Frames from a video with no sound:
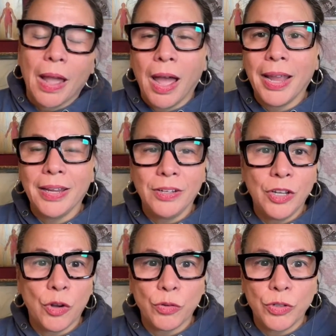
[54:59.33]

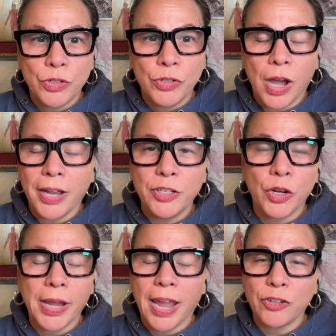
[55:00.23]
I
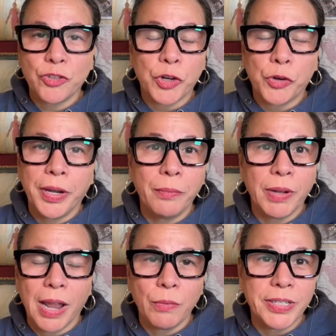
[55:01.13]
took extra cream
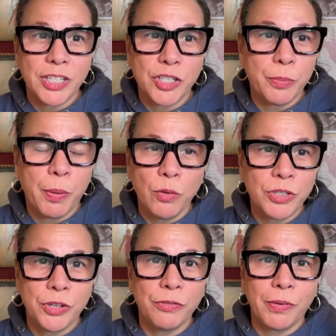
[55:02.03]
when I wasn't
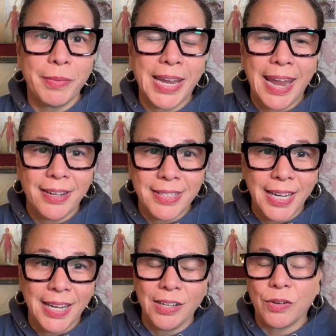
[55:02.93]
supposed to from the
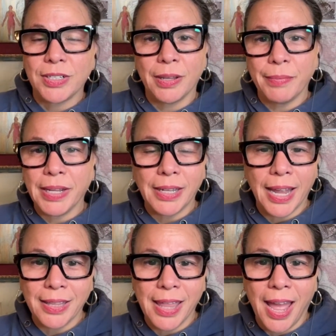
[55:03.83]
canteen or something
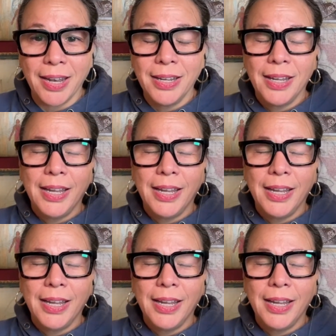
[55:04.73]
like that.